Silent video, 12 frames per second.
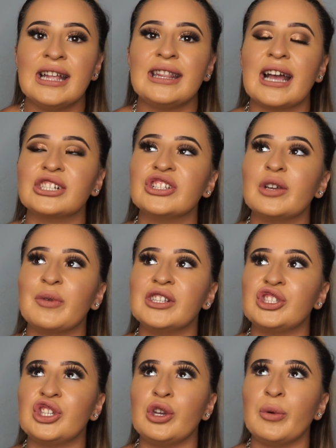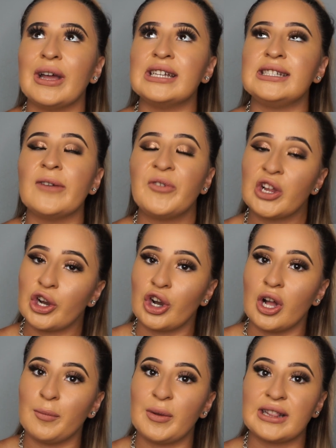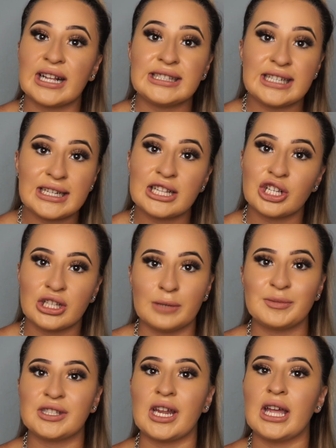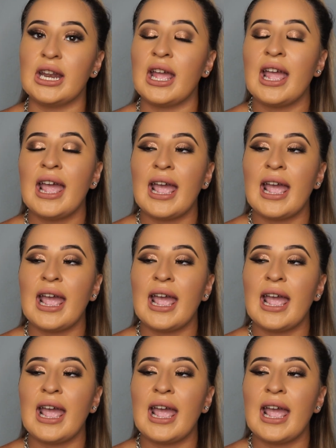They actually went to a different girl, but they did get their lips done.